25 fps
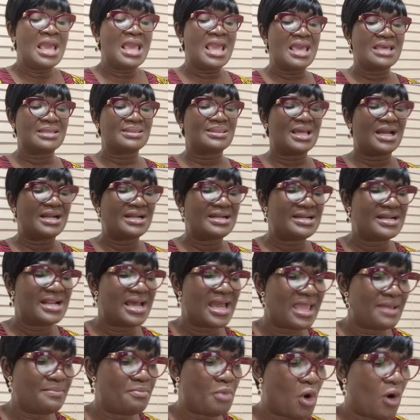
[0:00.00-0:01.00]
In the
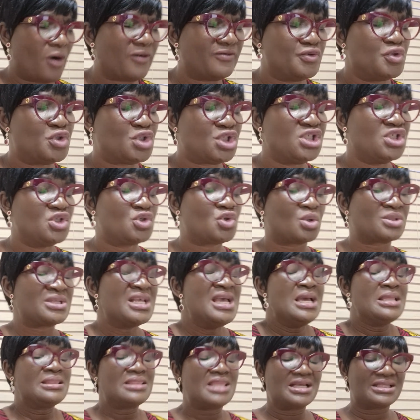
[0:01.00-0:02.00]
name of Jesus.
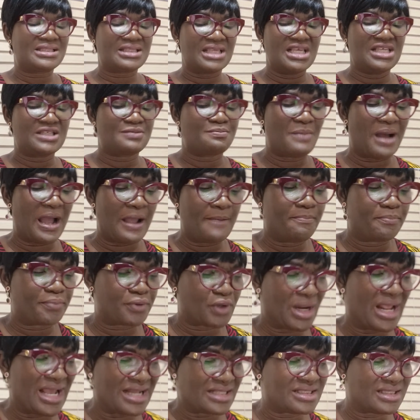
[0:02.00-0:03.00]
This is my
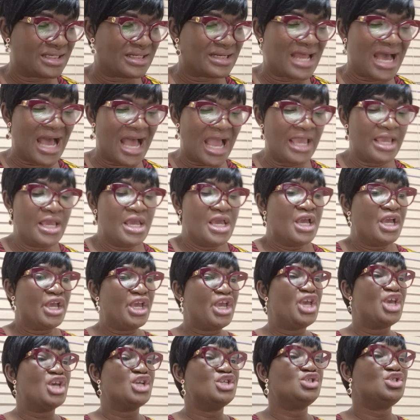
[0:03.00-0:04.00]
prayer tonight.
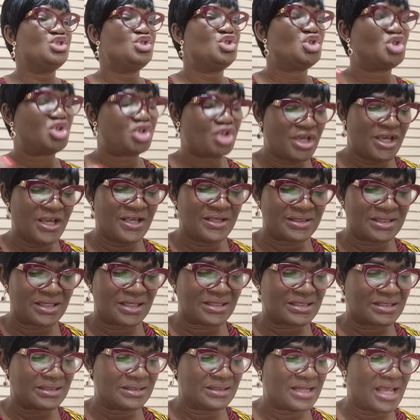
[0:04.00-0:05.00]
In
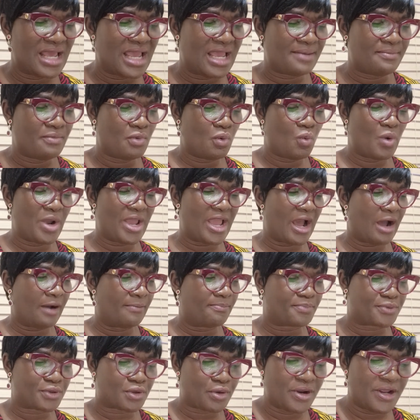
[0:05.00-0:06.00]
Jesus' name we
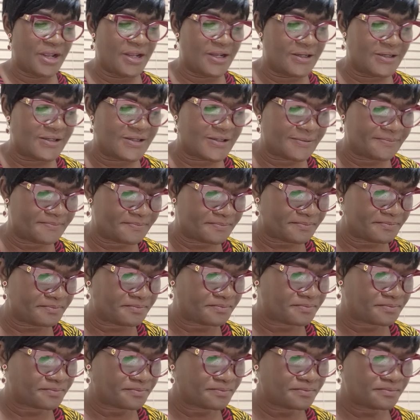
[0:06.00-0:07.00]
have prayed.
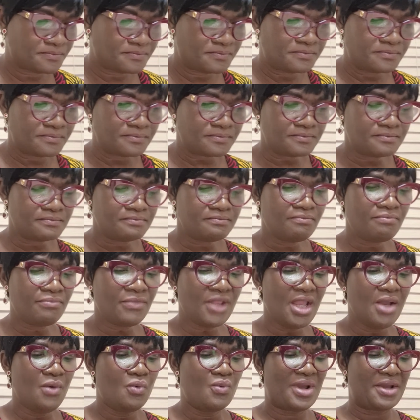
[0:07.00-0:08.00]
Amen.
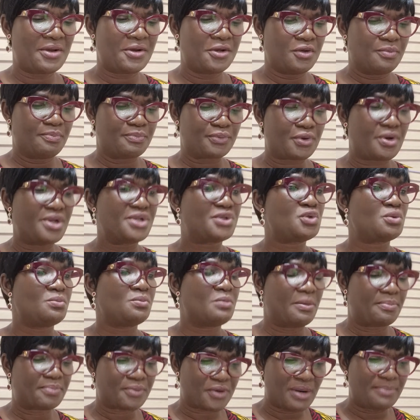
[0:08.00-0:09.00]
We're going to pray two
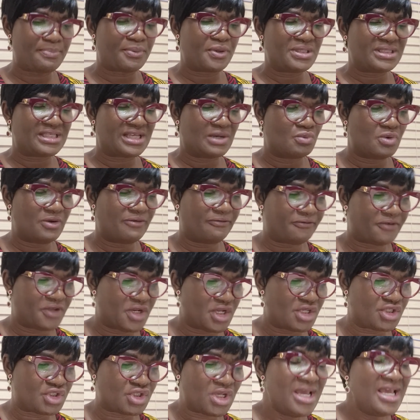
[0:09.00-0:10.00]
more prayer points and we'll
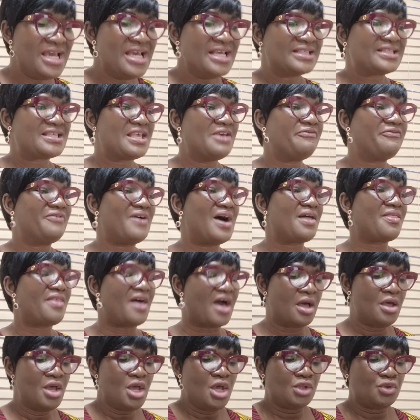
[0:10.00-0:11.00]
finish. Say,
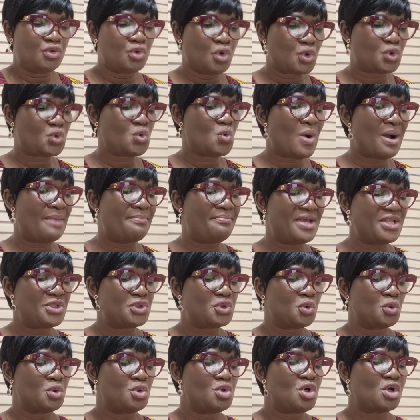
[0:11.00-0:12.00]
Father, those who are meant
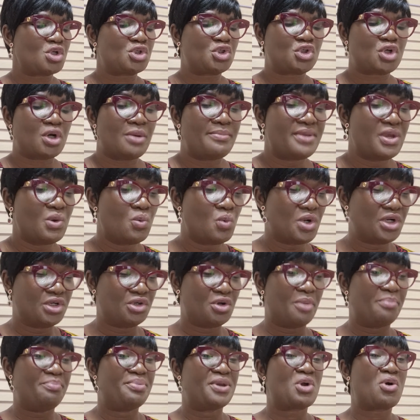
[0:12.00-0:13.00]
to nurture me will
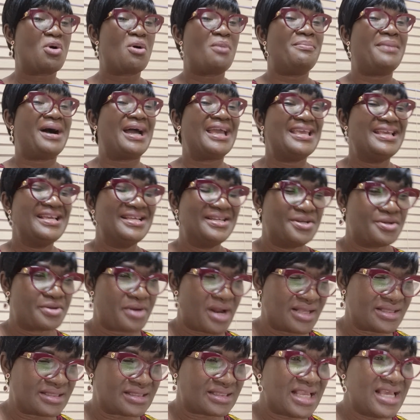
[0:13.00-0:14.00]
not become my
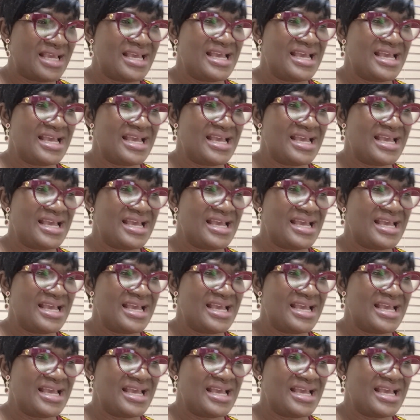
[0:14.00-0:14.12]
hindrance.